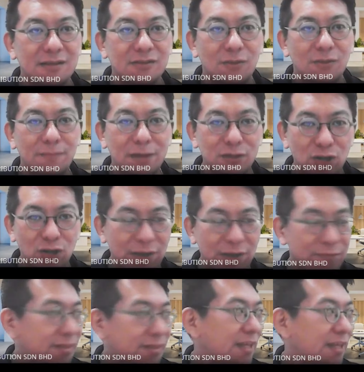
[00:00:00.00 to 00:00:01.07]
so make sure
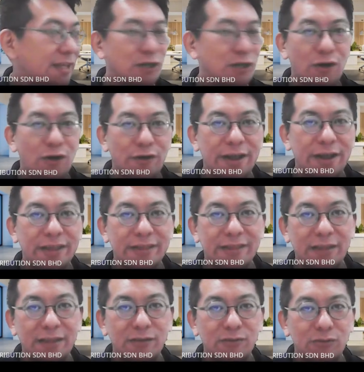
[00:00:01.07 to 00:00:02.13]
everything is correct,
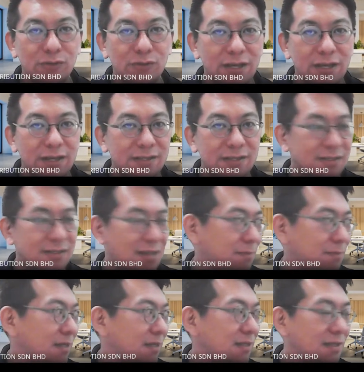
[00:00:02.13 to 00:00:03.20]
then you do the
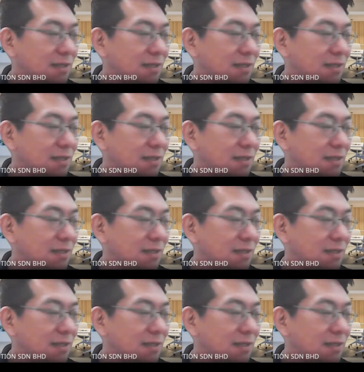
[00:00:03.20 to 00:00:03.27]
submit